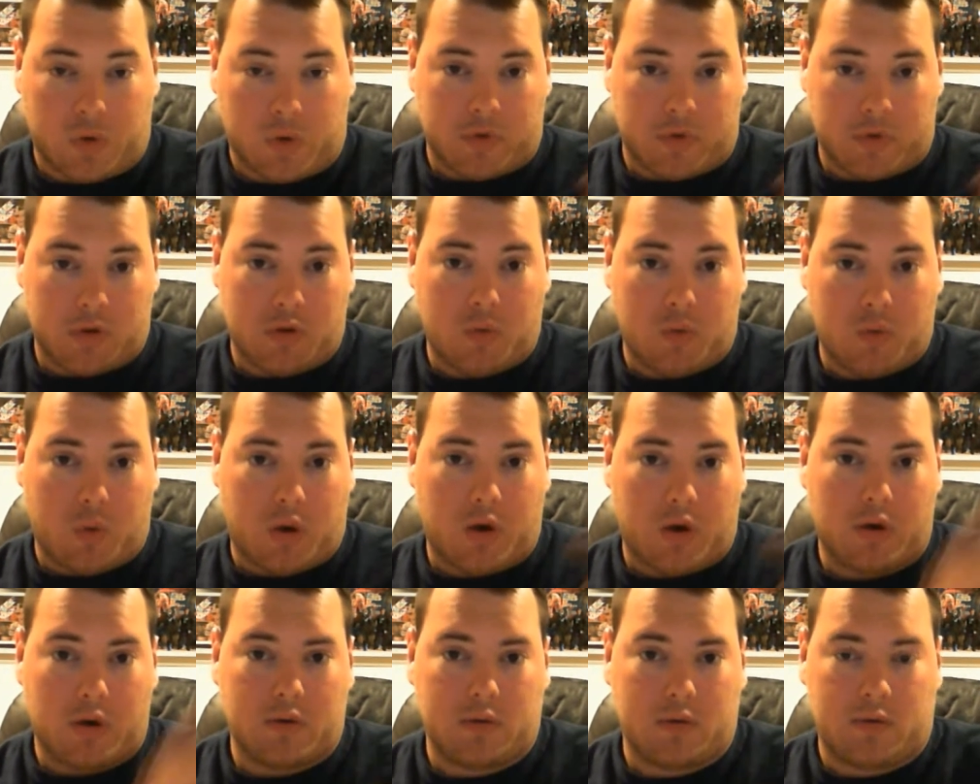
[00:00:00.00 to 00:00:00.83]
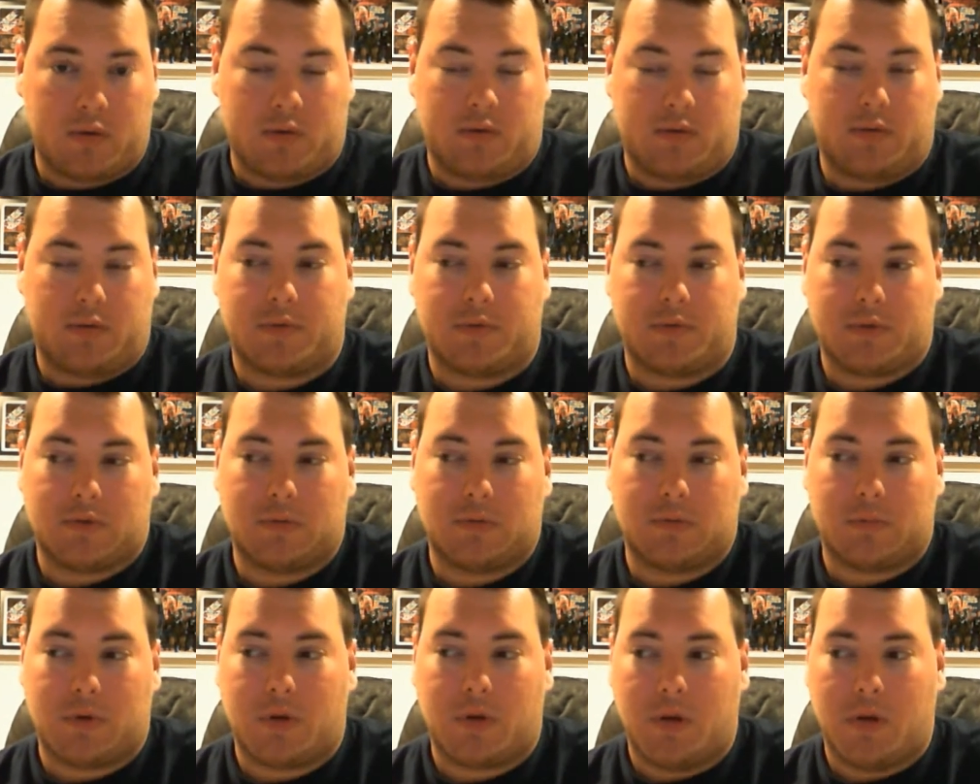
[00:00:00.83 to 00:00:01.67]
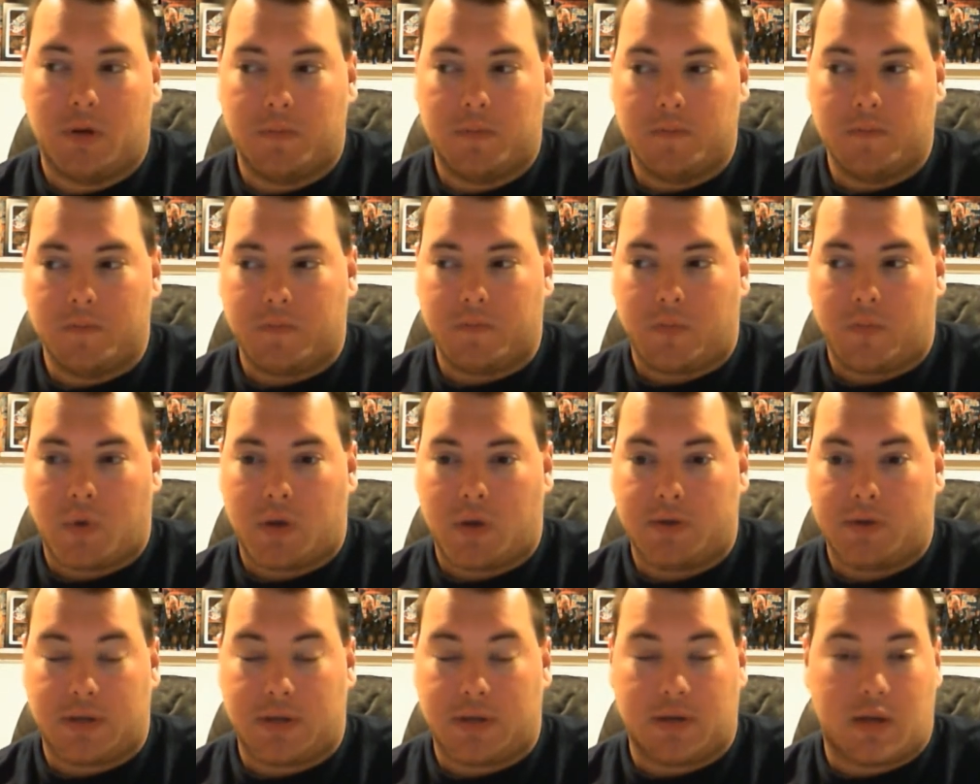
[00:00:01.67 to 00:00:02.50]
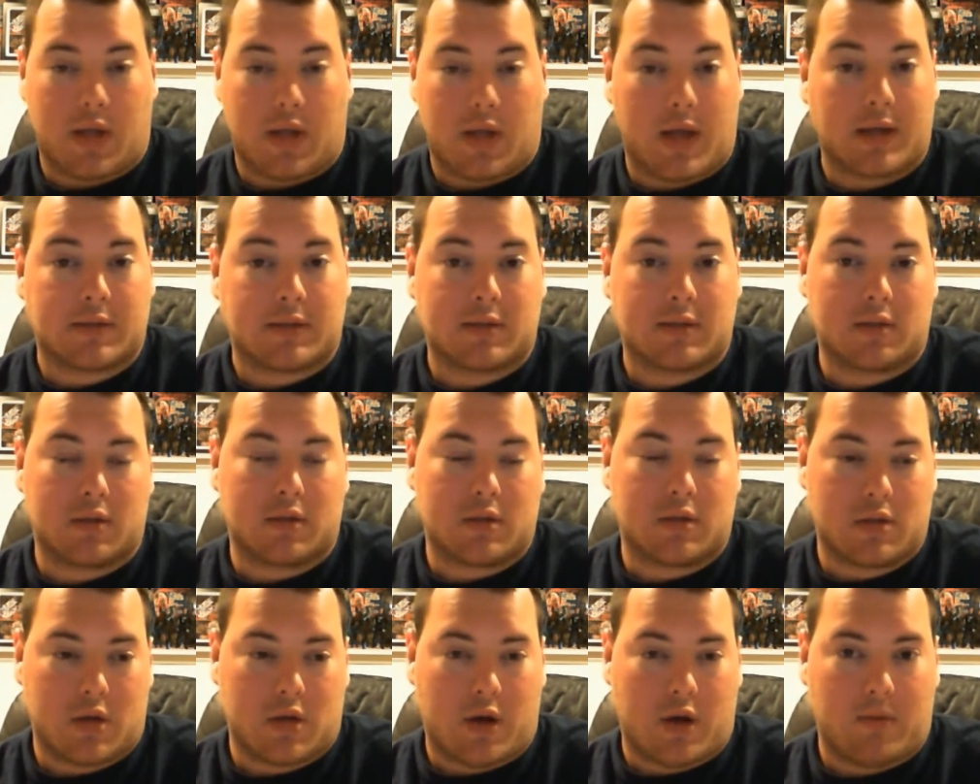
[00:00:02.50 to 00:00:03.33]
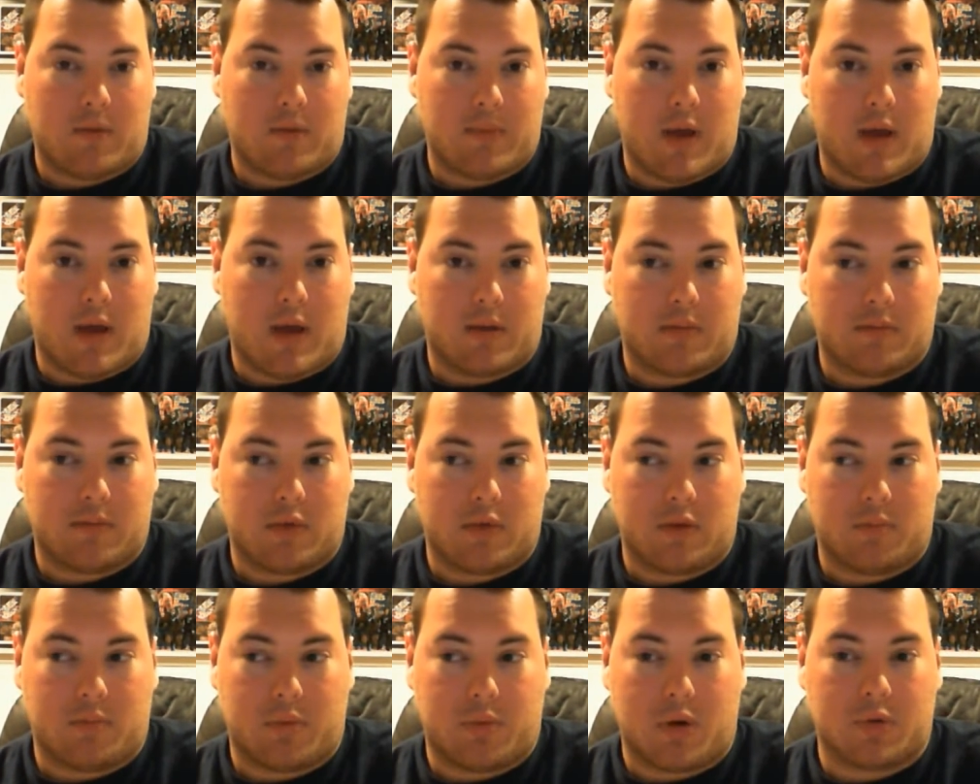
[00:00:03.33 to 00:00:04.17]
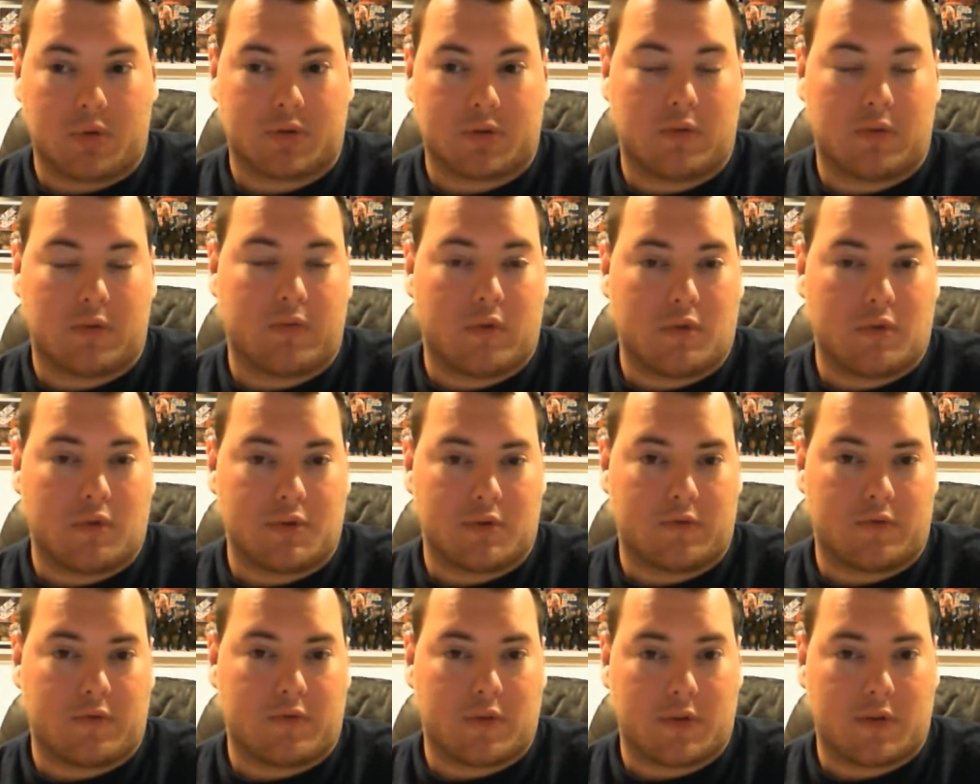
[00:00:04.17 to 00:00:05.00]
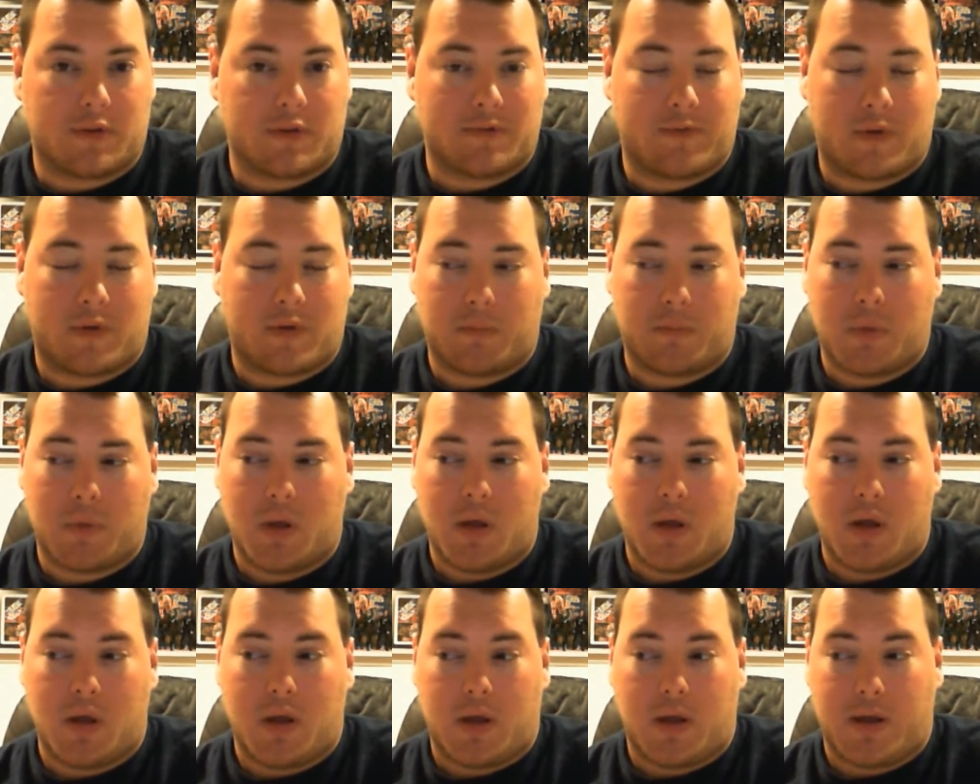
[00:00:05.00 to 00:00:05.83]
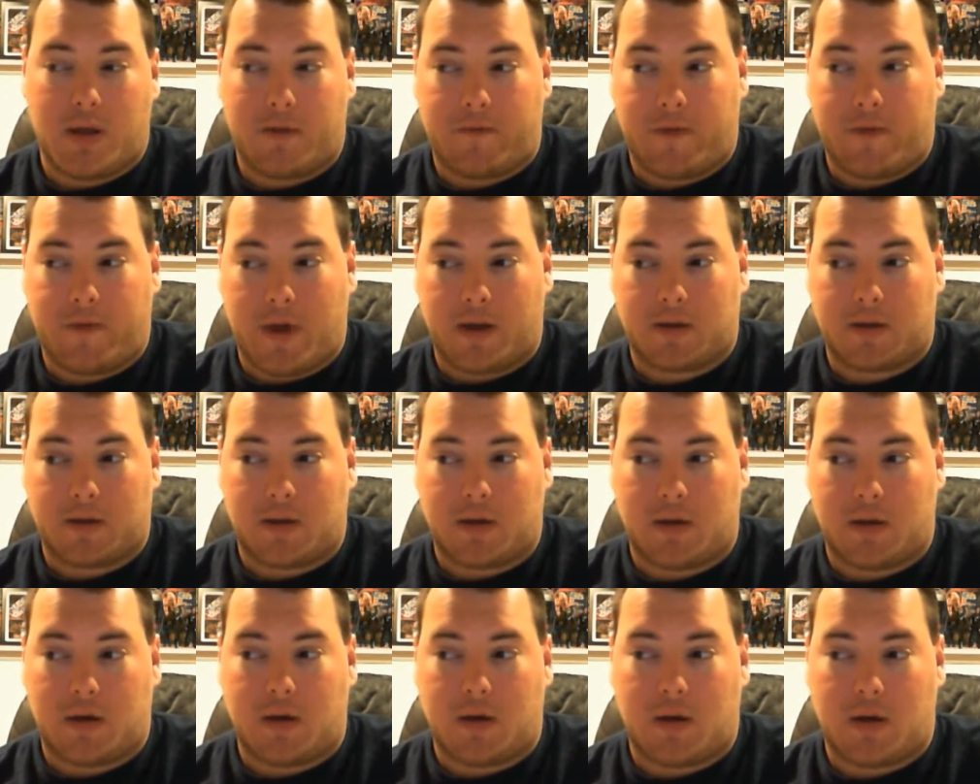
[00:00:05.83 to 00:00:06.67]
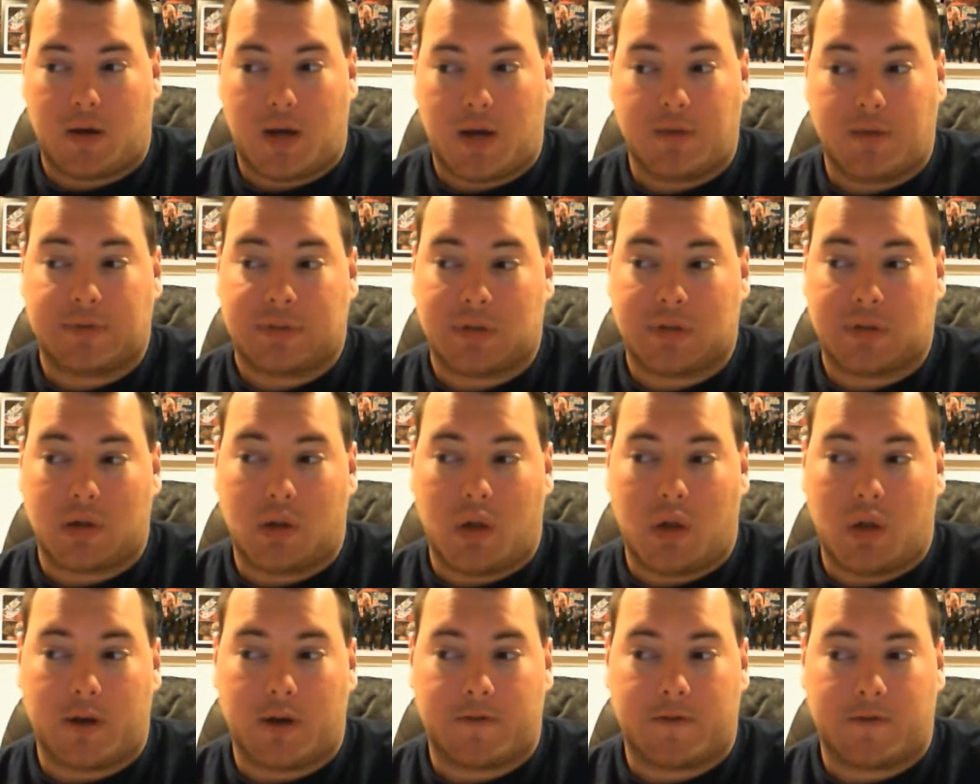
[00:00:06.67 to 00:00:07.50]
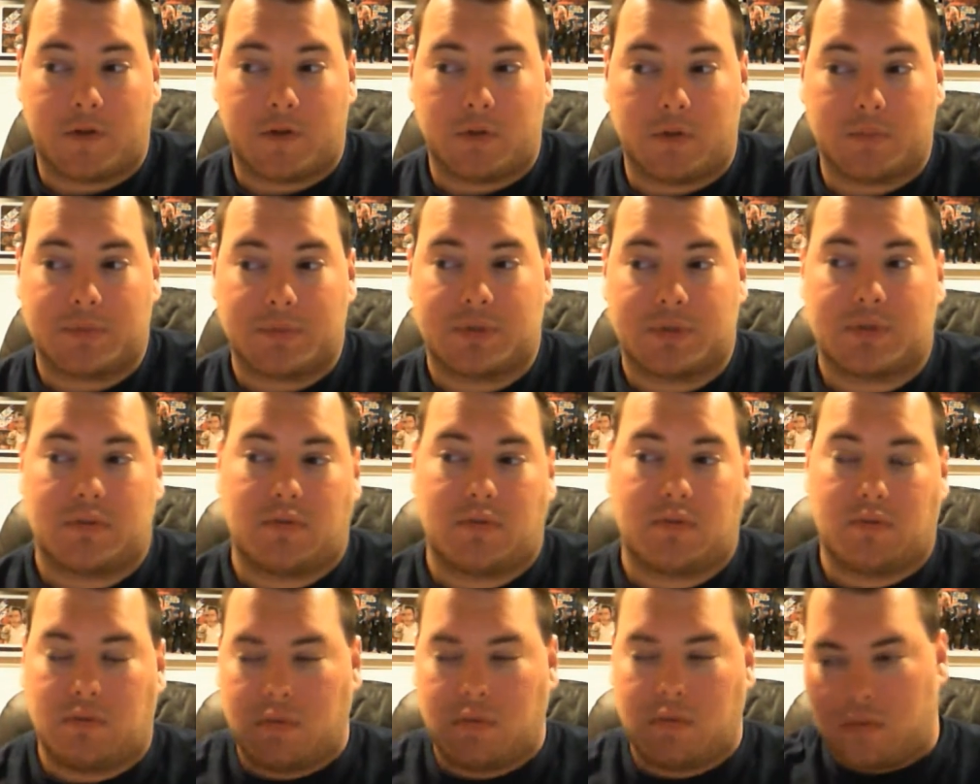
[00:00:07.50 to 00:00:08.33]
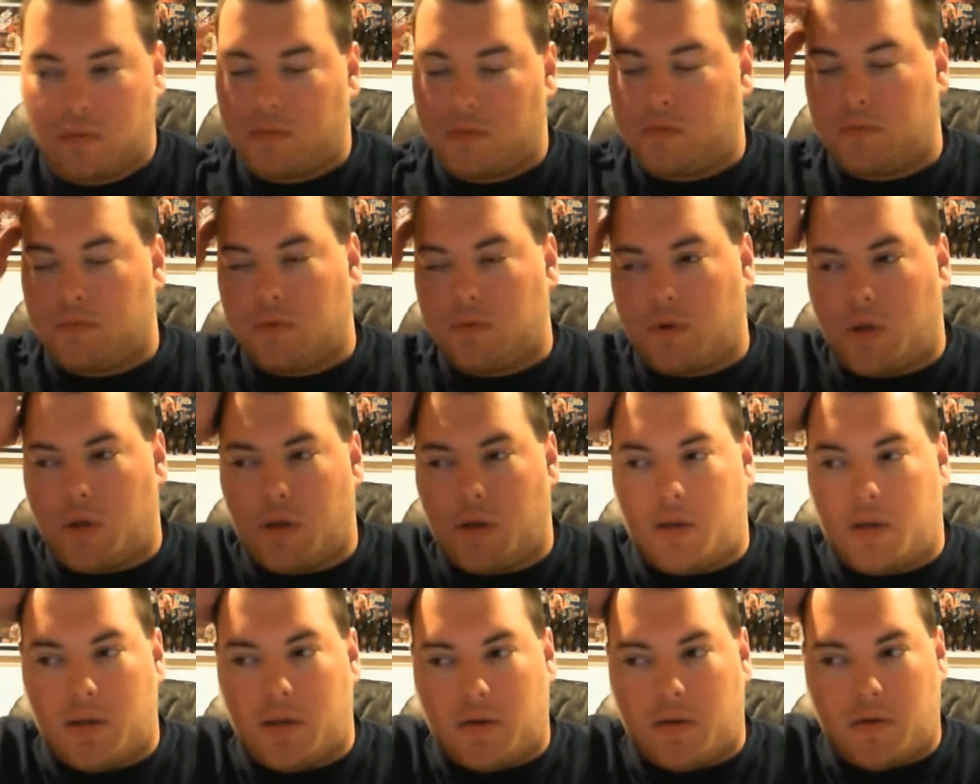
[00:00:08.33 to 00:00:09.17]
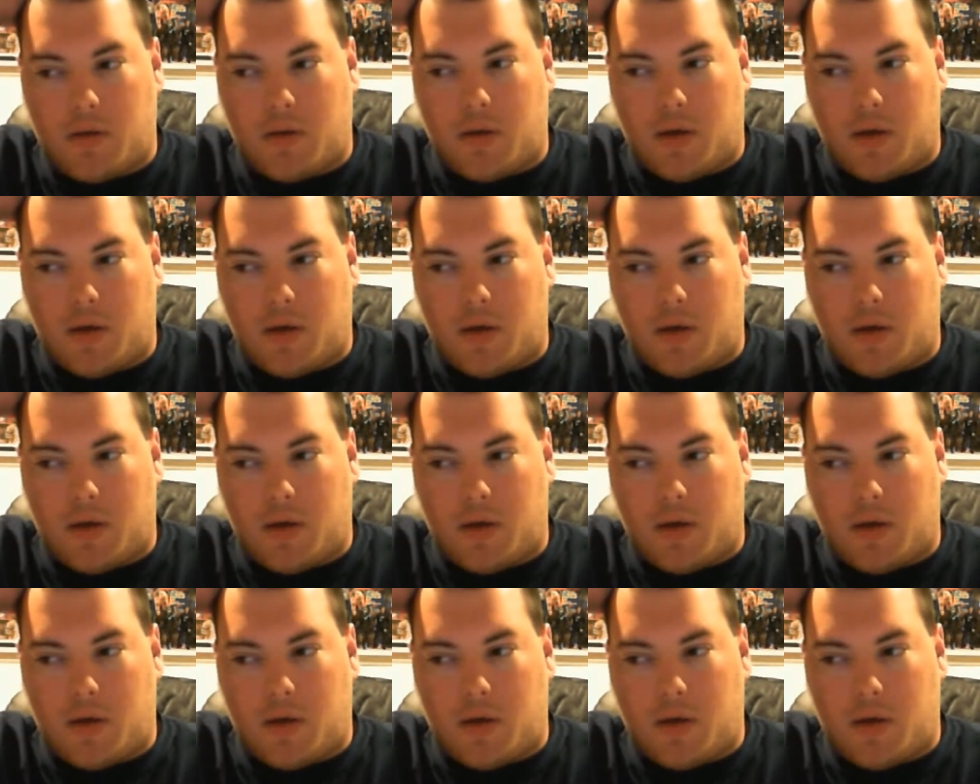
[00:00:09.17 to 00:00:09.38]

you are, excuse me, did an excellent job at the post-conversion for this film. In fact, I've seen a lot of films in